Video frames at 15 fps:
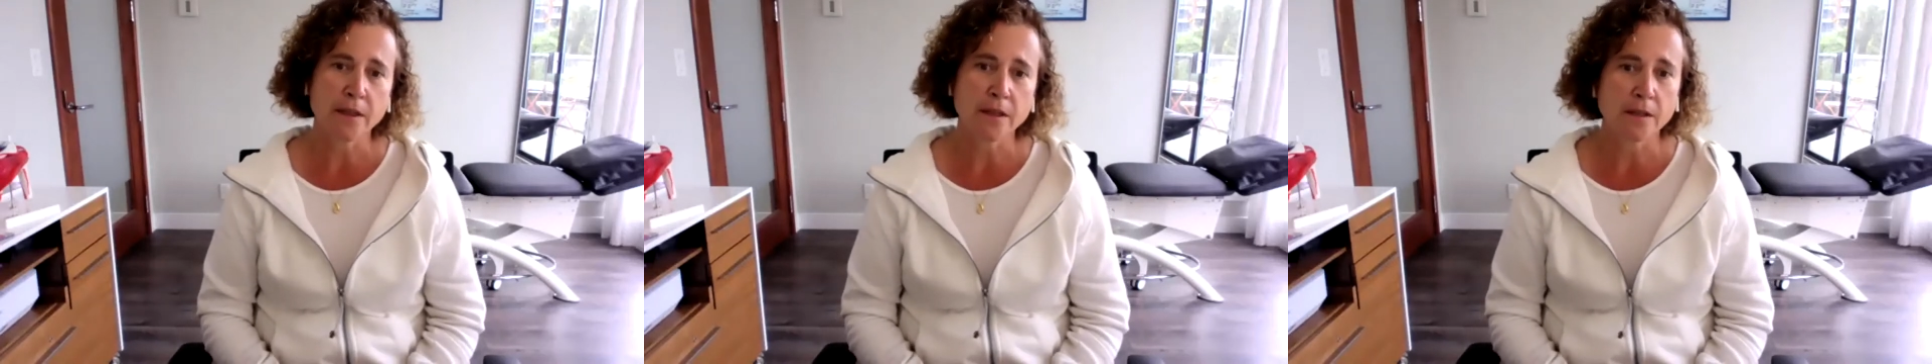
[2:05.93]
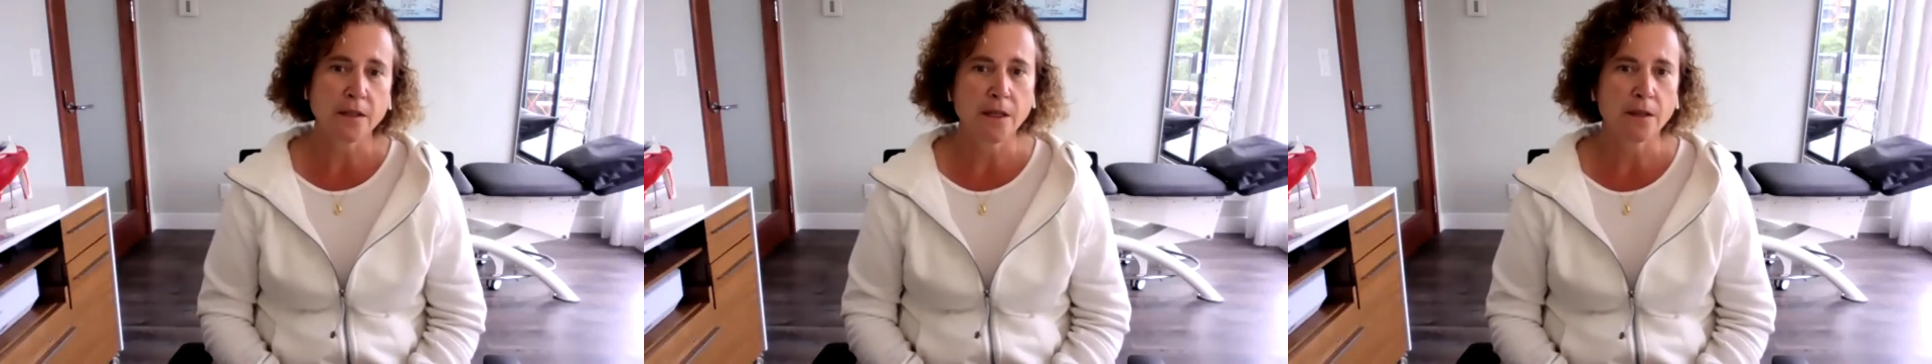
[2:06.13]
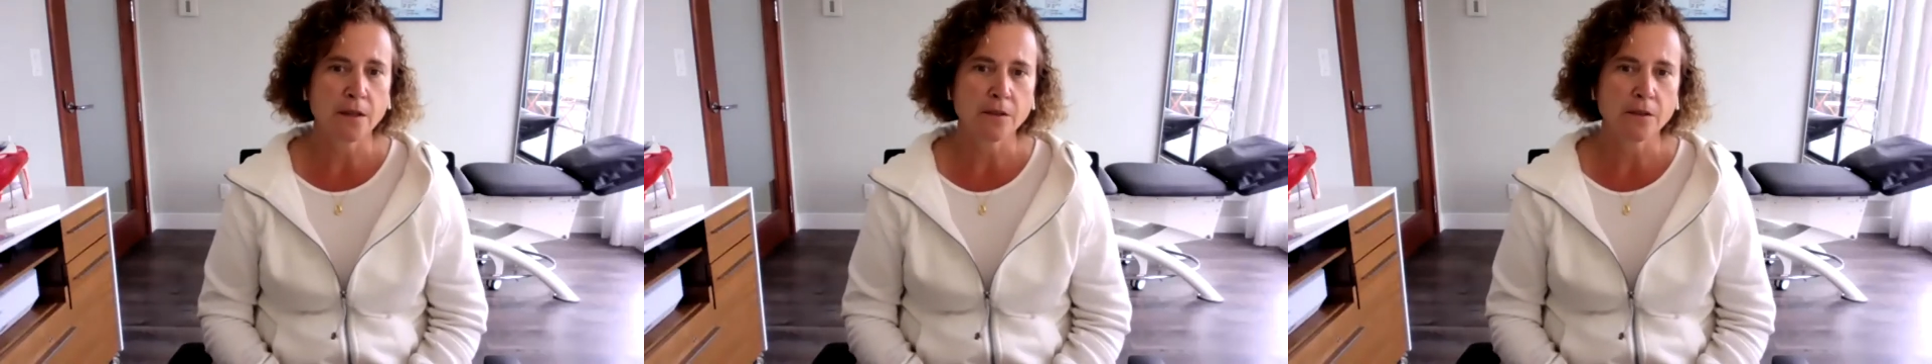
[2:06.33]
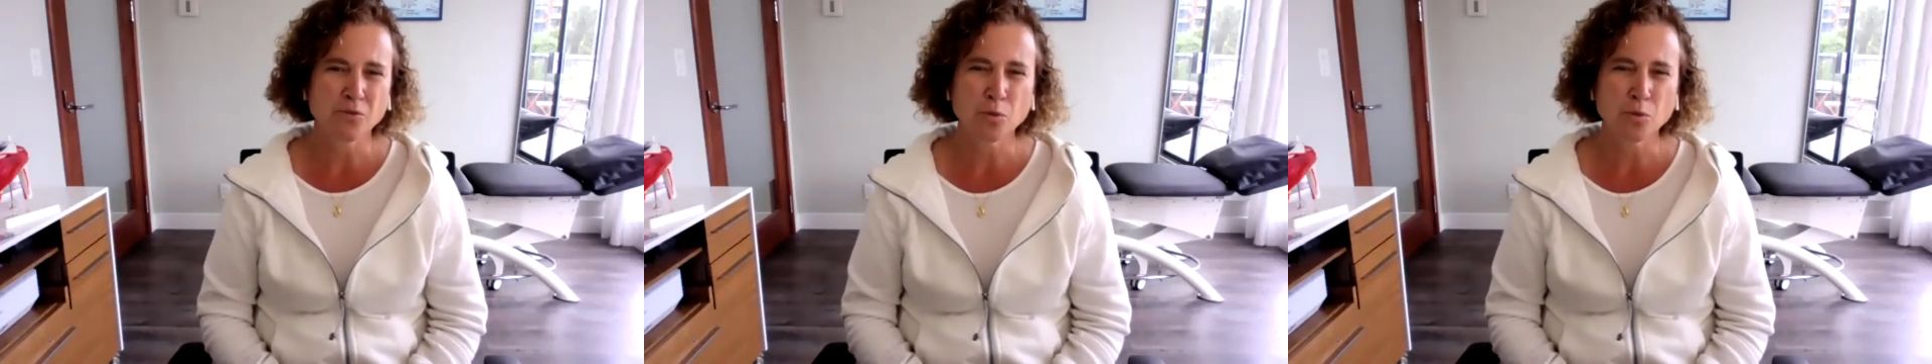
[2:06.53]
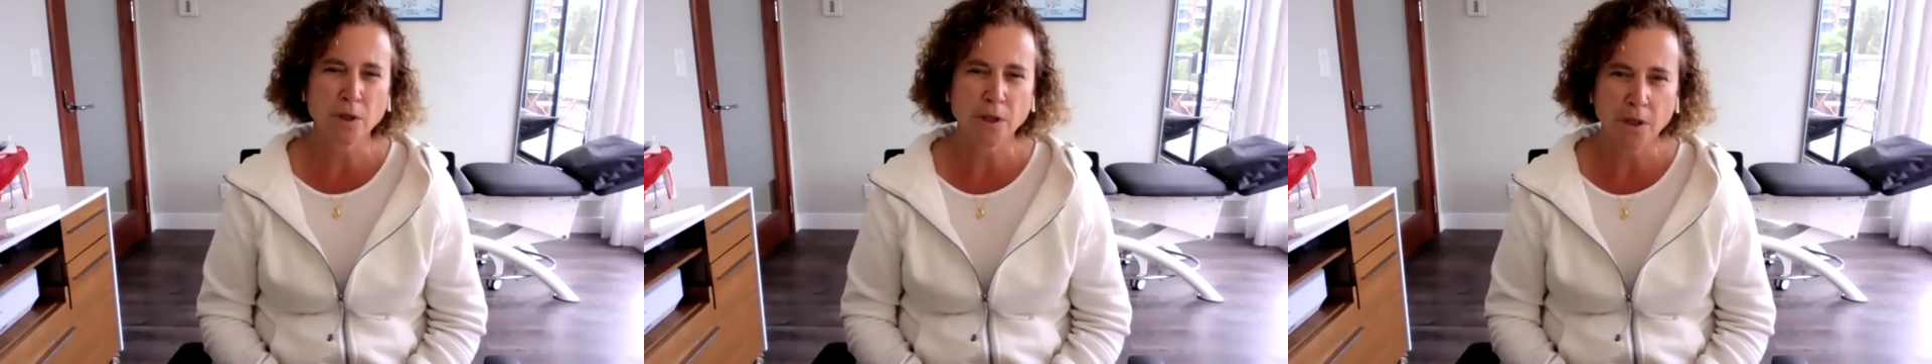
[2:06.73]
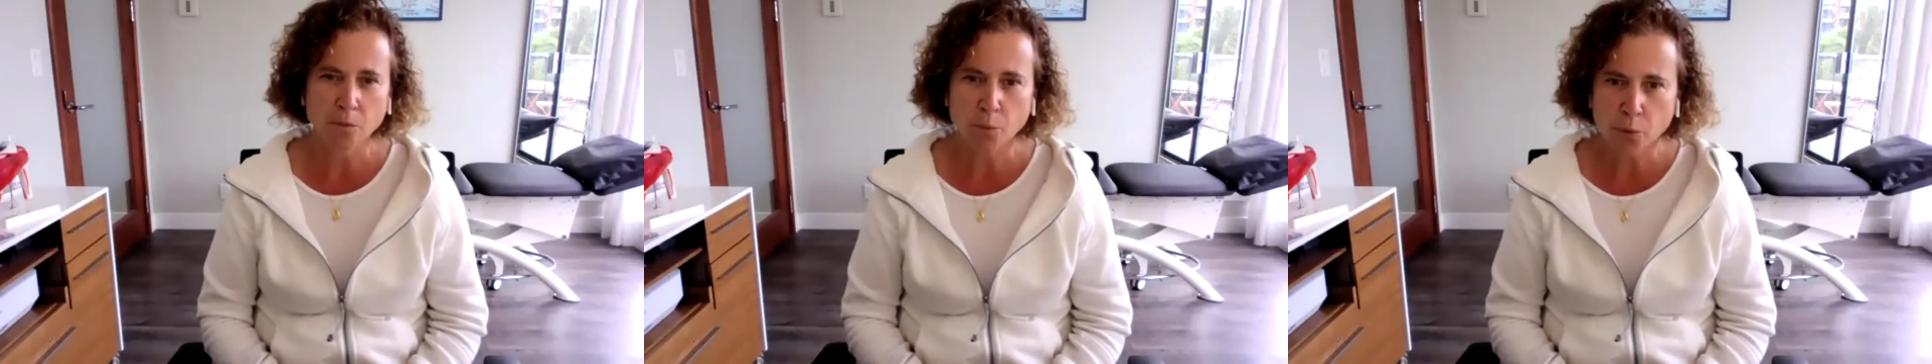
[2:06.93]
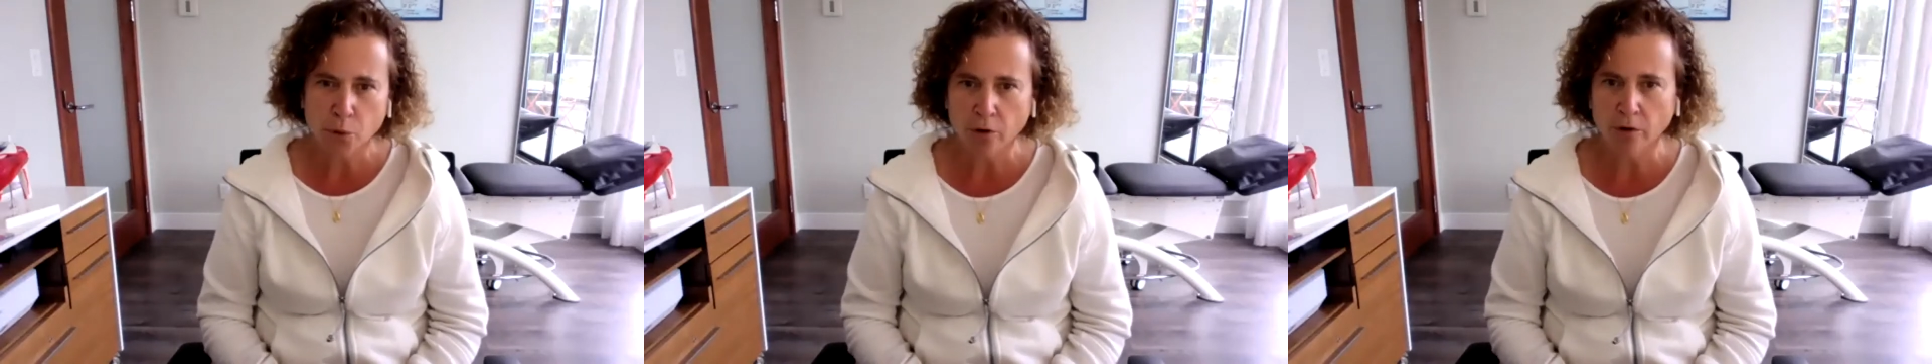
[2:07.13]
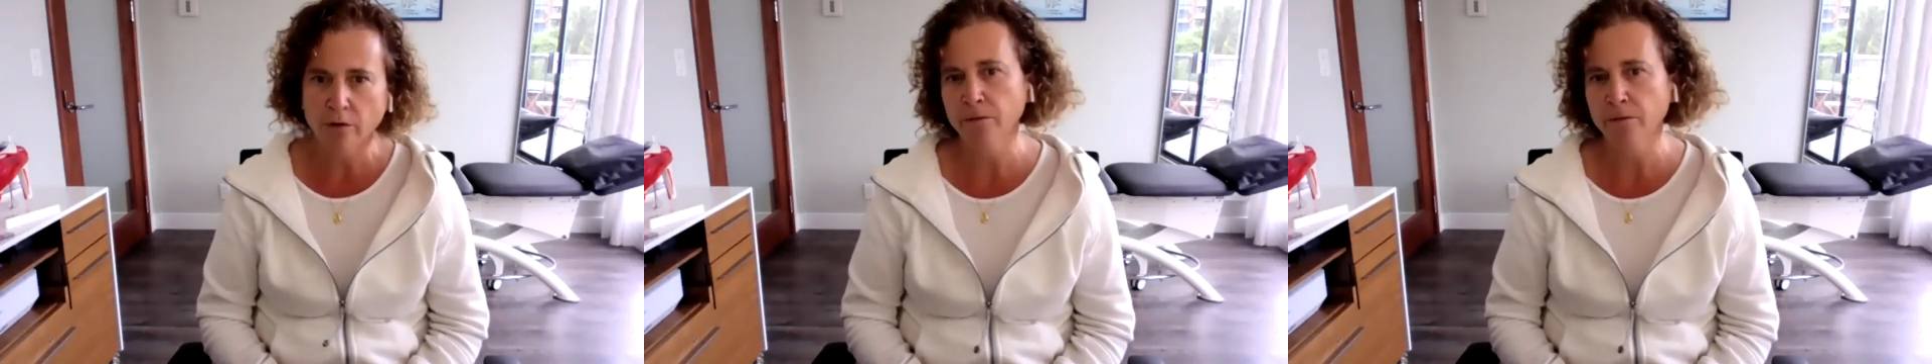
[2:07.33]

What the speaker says: the knee that is really important